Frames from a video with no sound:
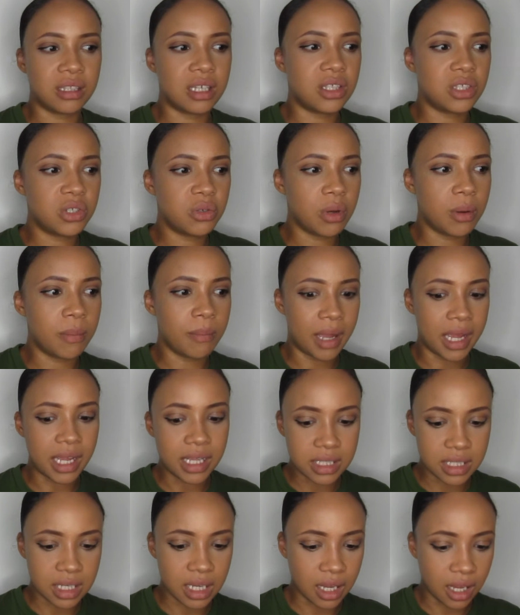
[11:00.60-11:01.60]
They're 2
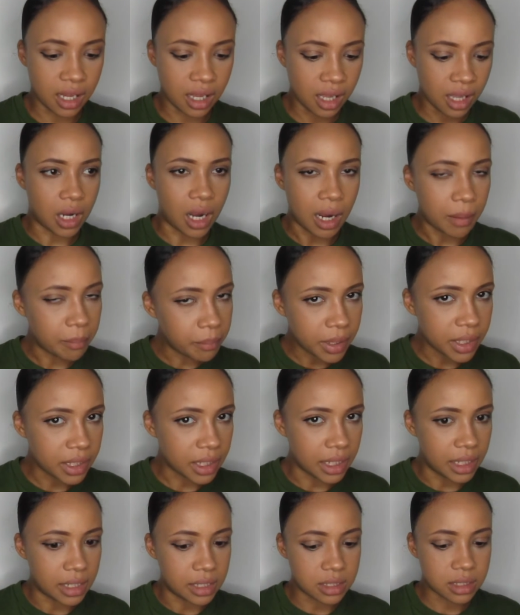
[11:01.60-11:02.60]
amazing
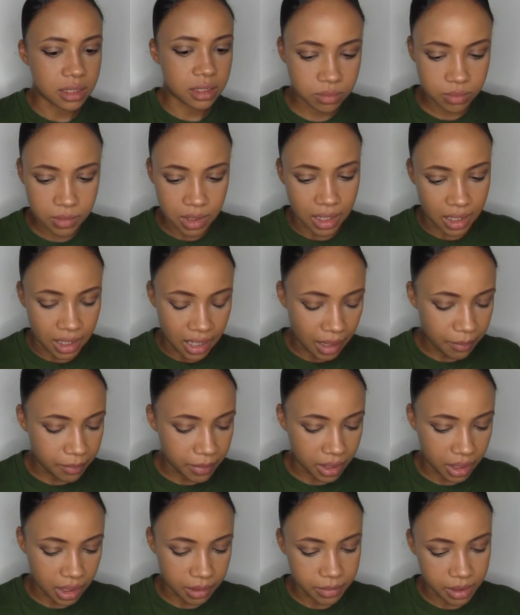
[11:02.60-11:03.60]
companies
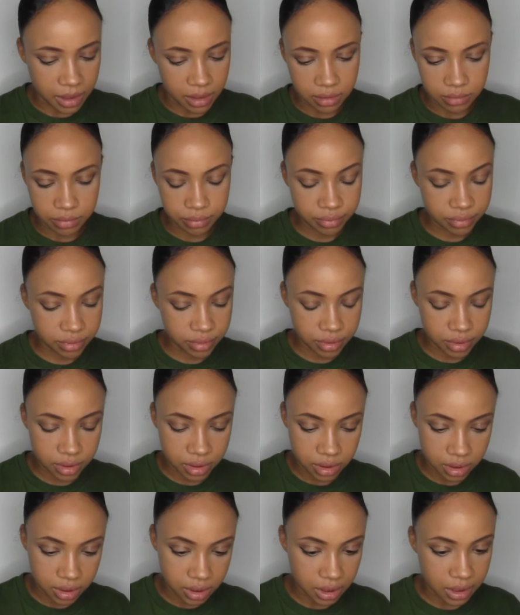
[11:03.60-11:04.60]
collabing. I mean,
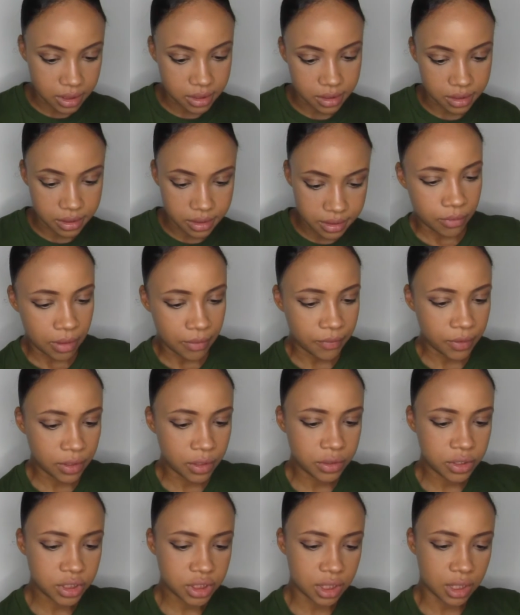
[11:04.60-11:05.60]
Jesus.
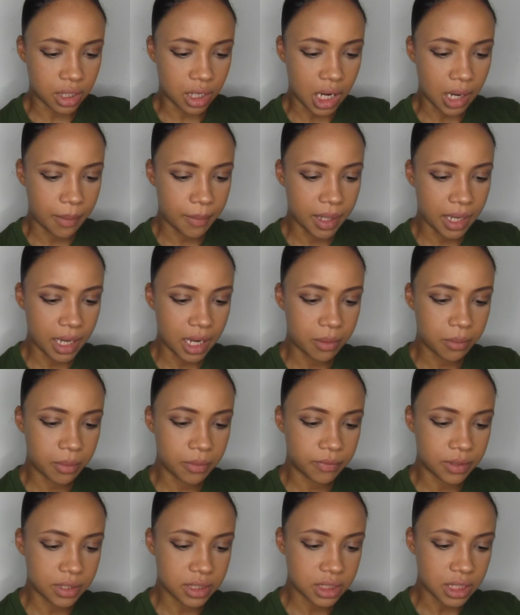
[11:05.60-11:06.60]
Revolution are coming out
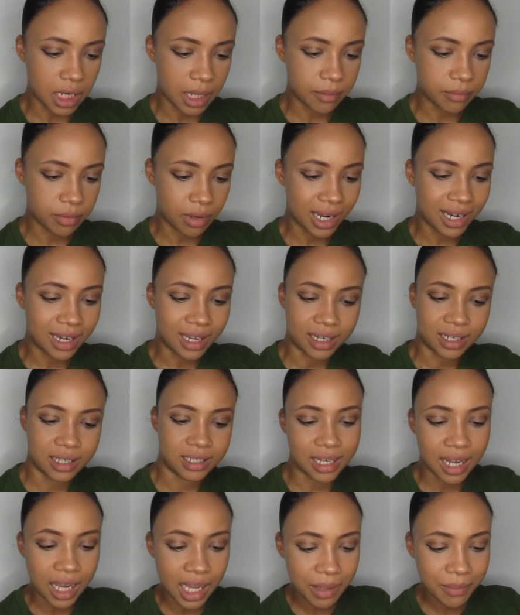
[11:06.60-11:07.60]
with the Shine Bright Like a
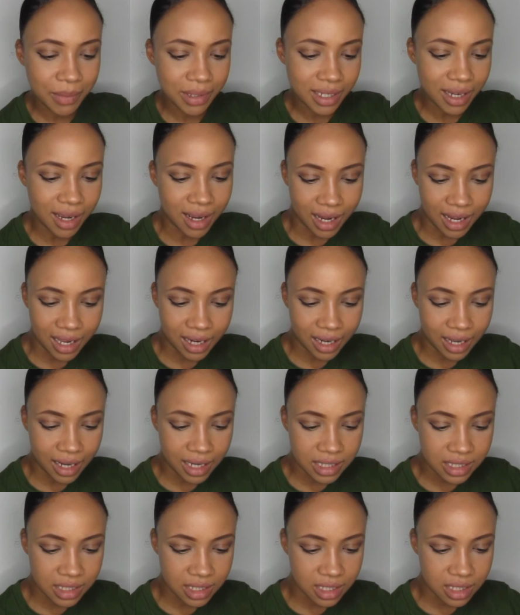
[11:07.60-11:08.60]
Diamond
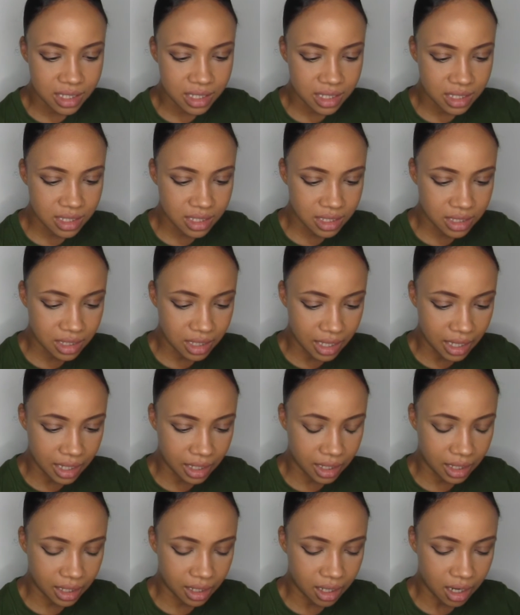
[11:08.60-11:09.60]
highlighters.
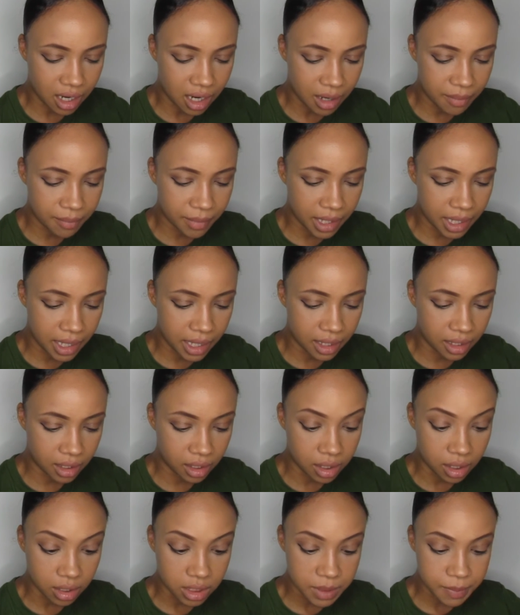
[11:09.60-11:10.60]
They come in
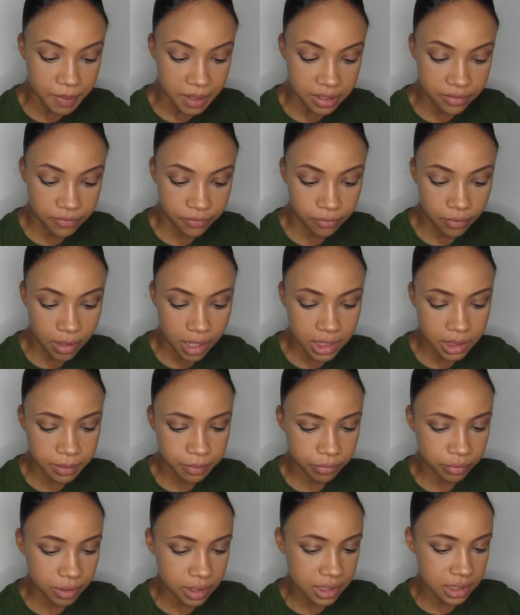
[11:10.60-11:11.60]
Girl's Best Friend,
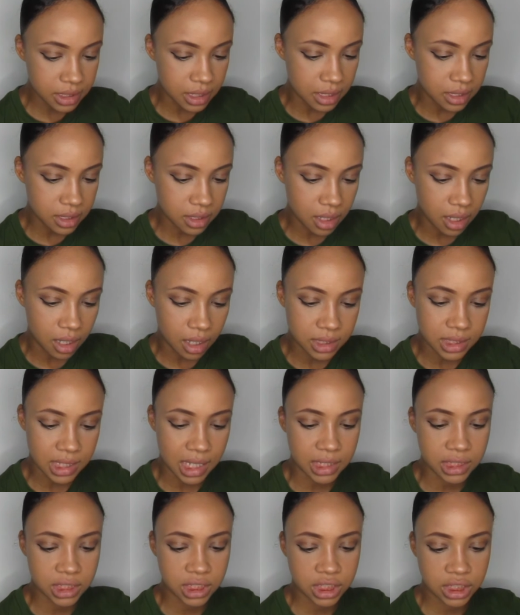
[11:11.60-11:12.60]
Princess Cut,
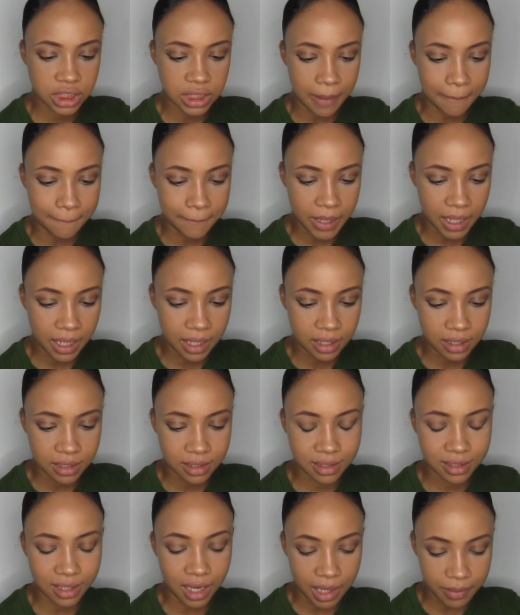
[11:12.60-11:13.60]
and Champagne and
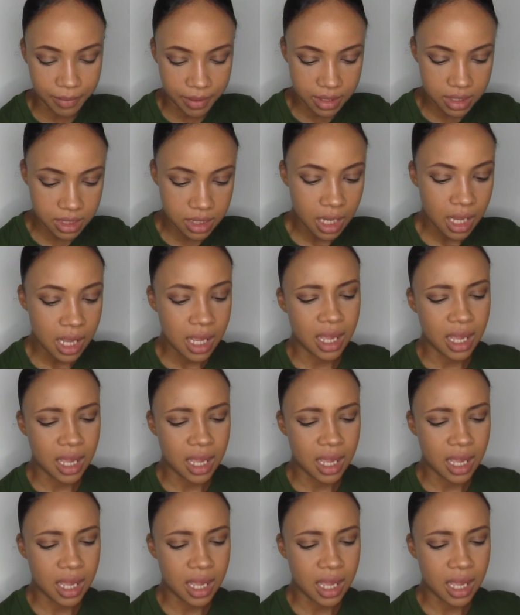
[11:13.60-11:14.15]
Diamonds.